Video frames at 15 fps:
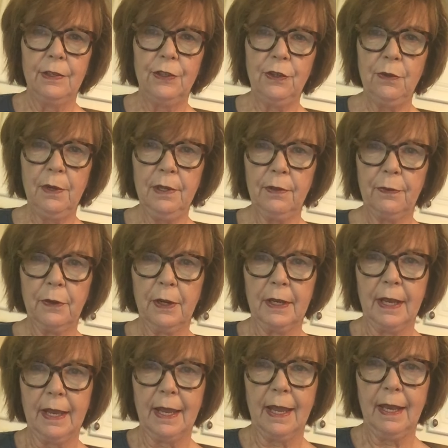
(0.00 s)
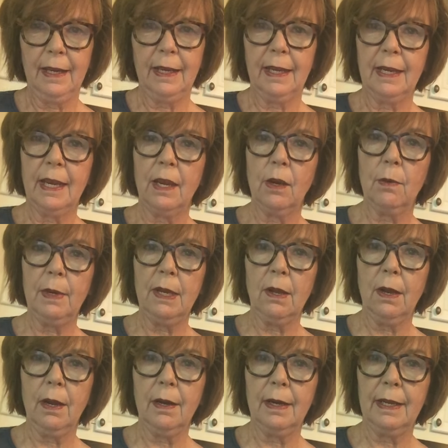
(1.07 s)
Judith Furtick again, and here we
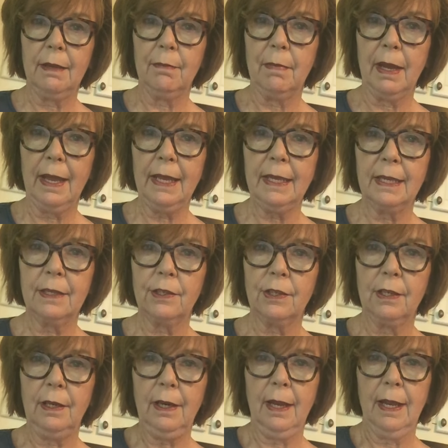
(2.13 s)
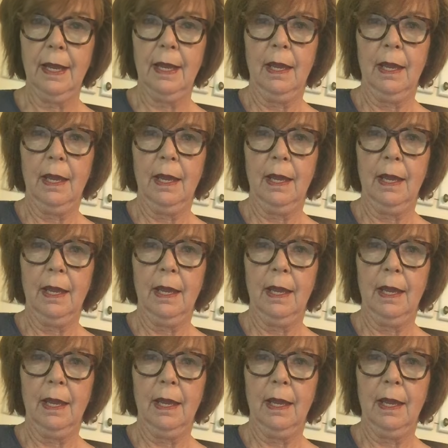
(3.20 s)
are in my kitchen